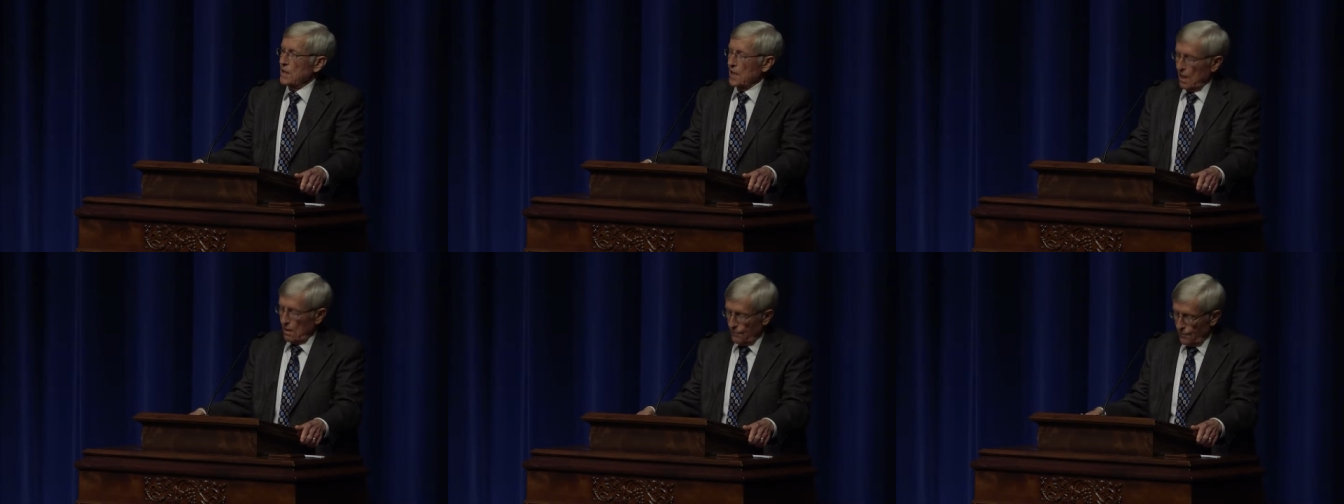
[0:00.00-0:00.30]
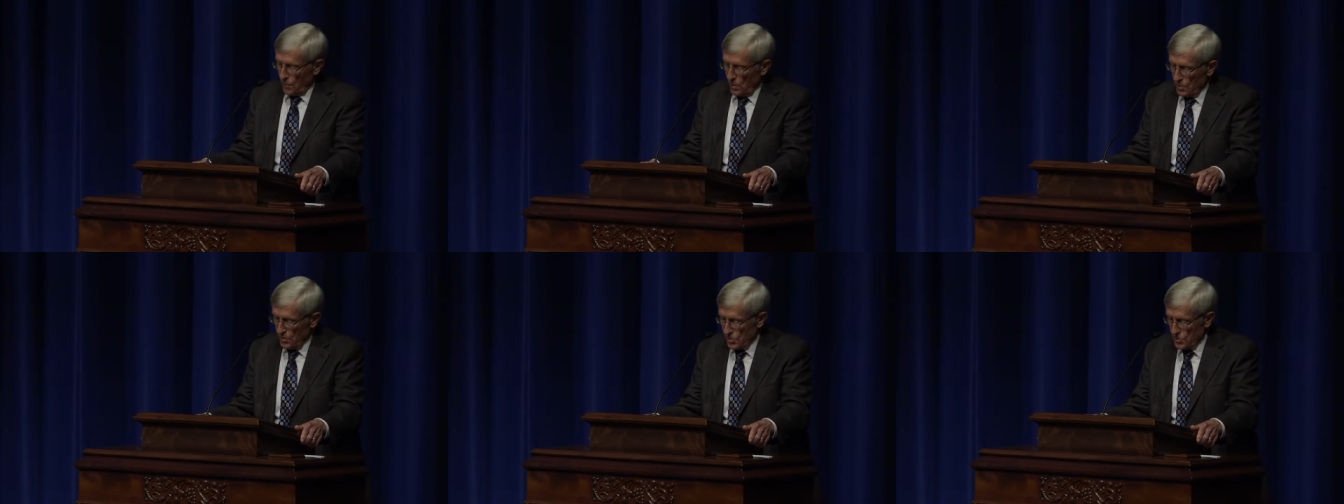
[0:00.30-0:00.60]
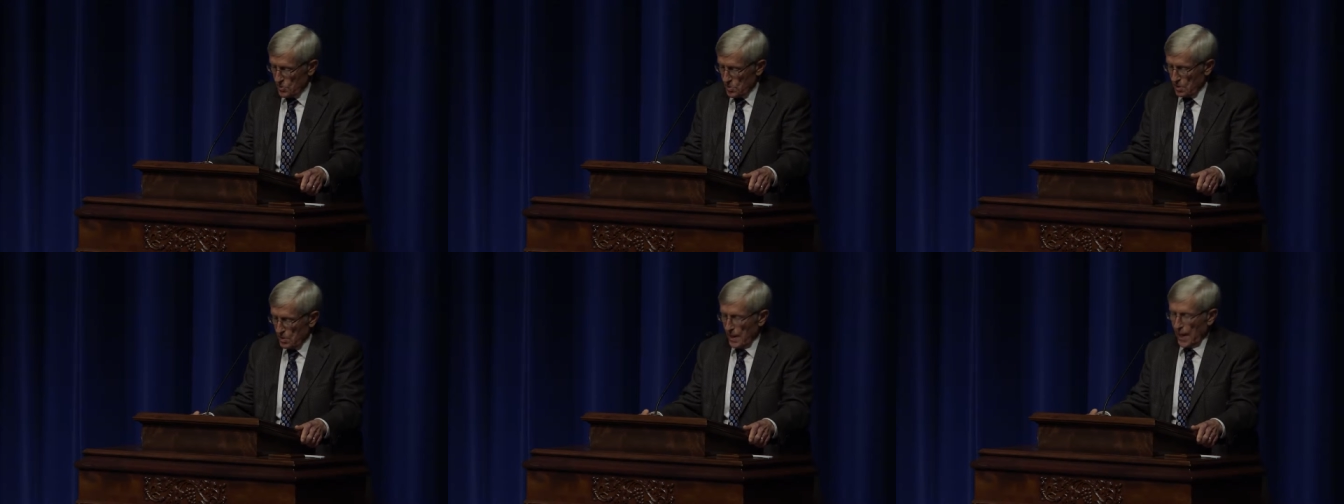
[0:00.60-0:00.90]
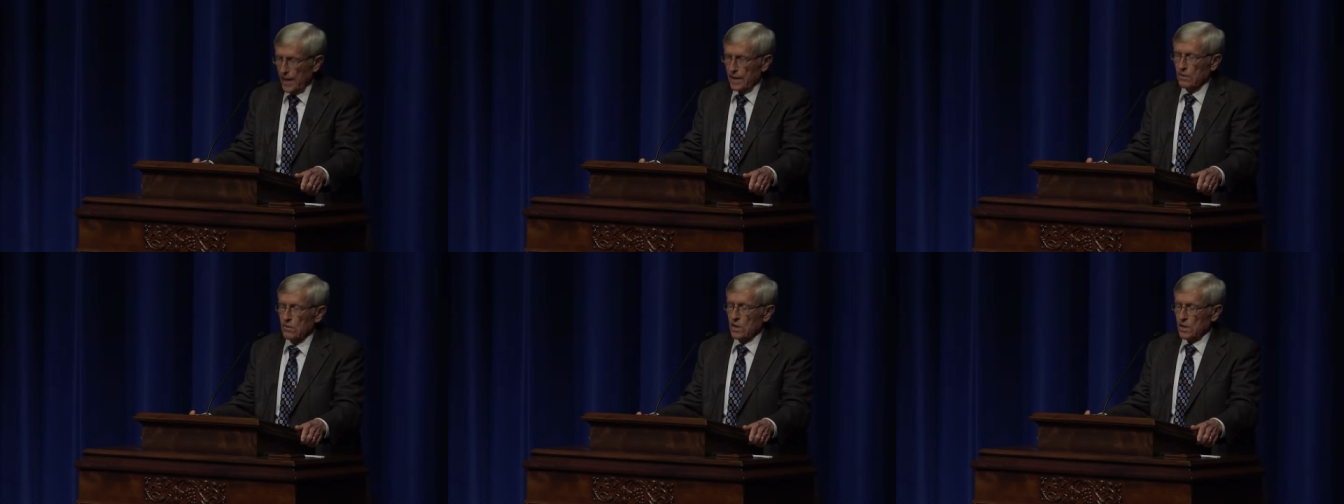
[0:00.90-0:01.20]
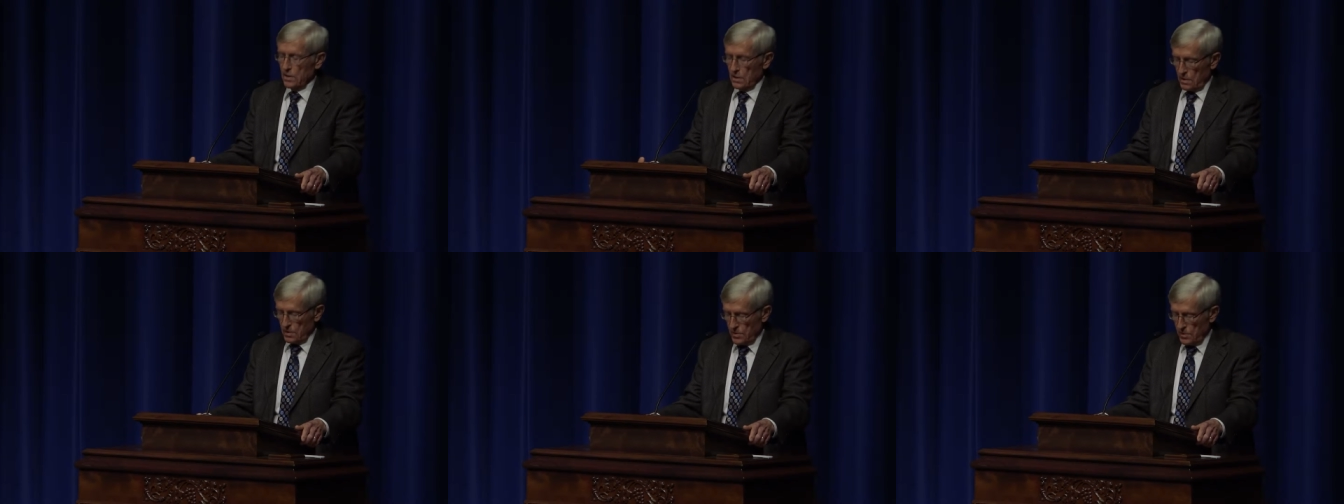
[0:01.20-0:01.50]
and I'll focus on
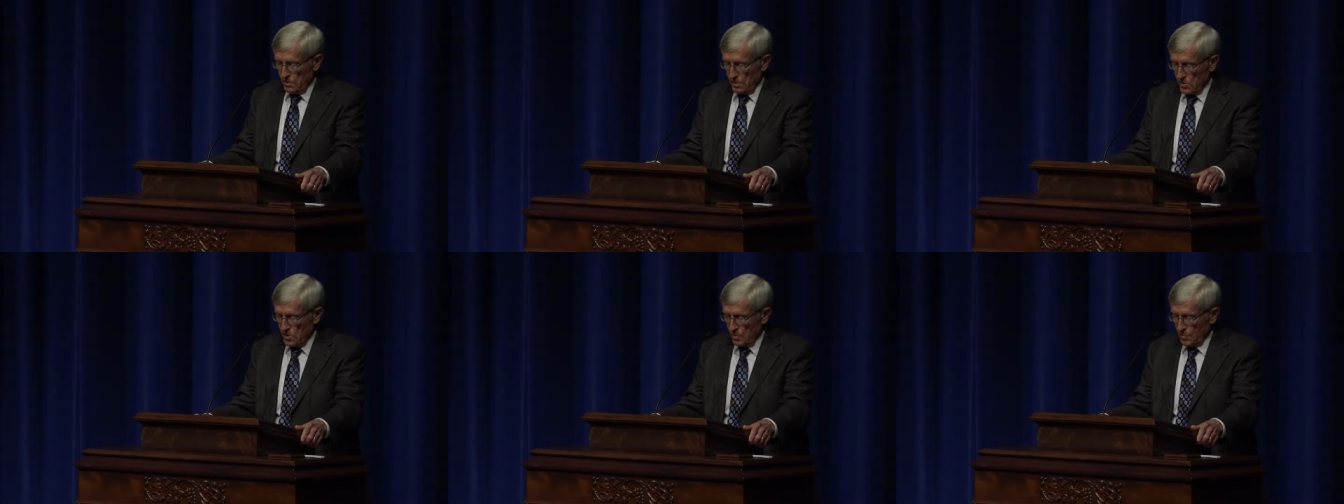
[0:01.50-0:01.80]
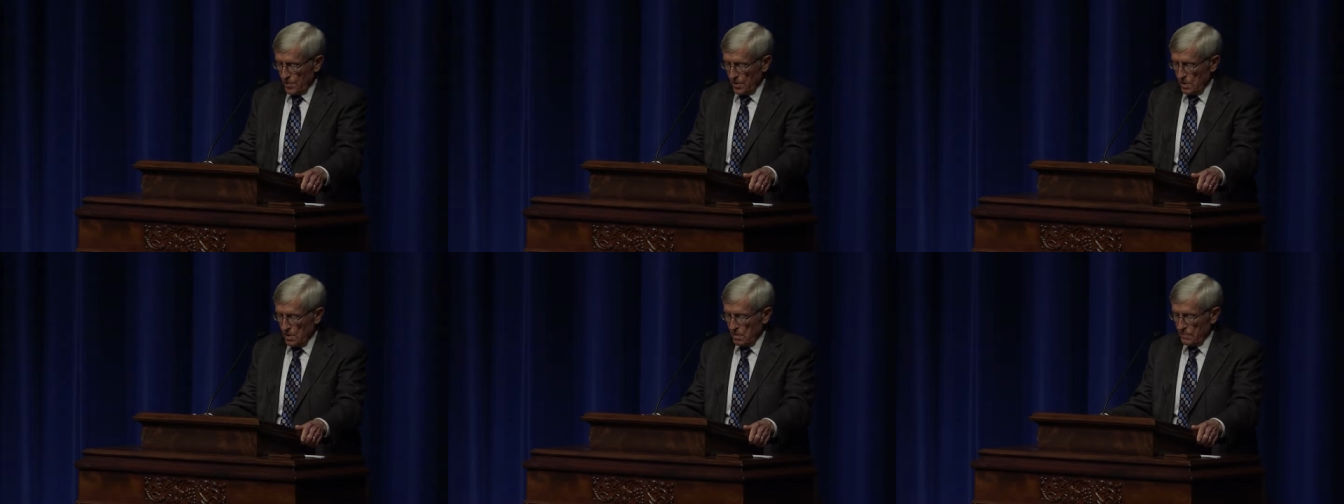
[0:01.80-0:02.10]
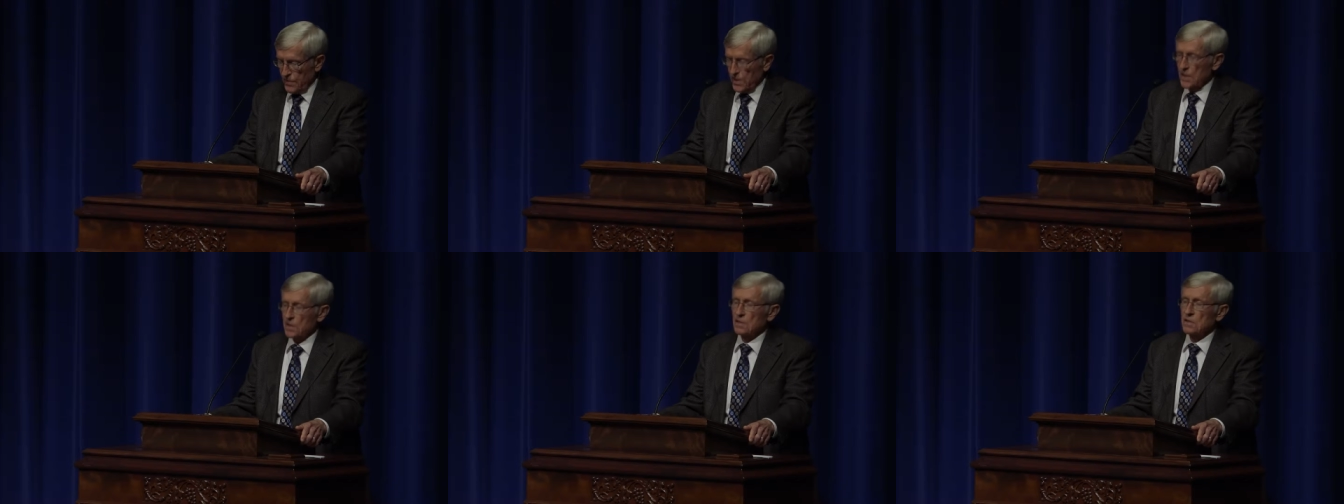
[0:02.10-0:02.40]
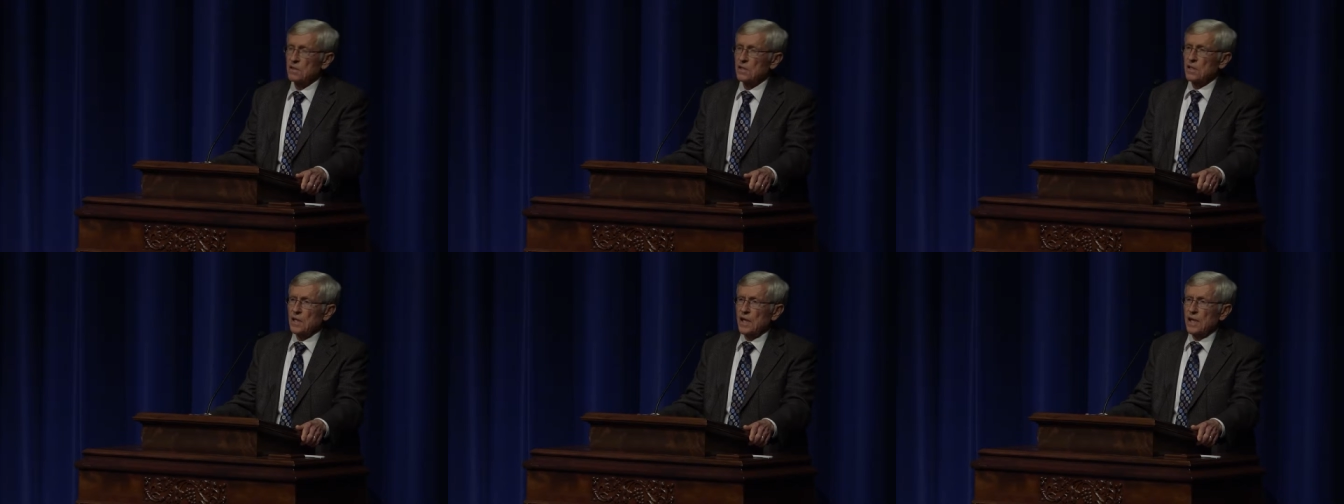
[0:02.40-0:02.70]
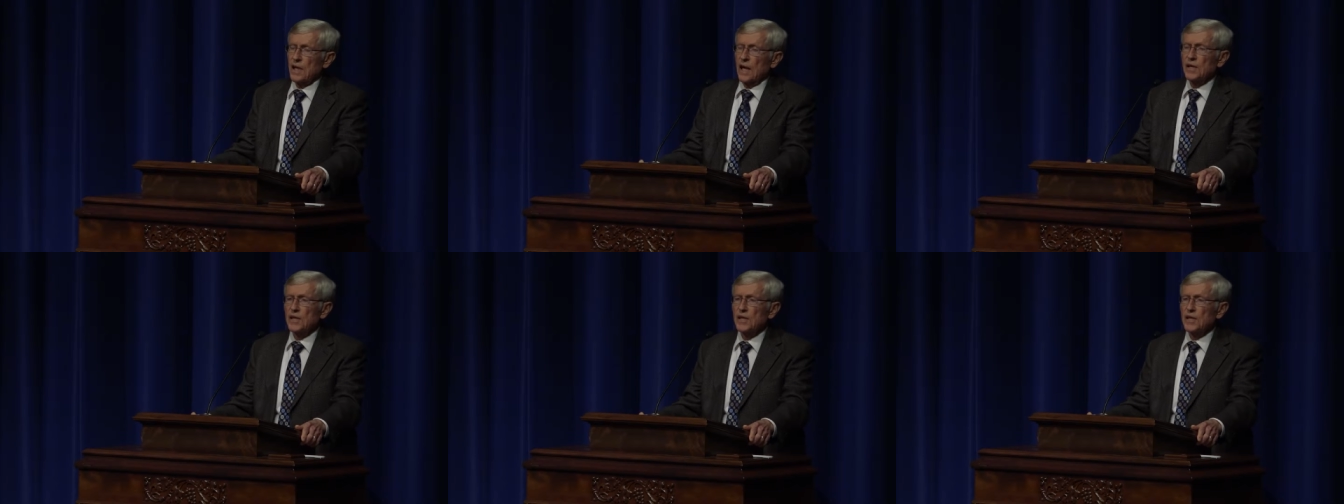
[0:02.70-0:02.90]
agriculture as a part of that today.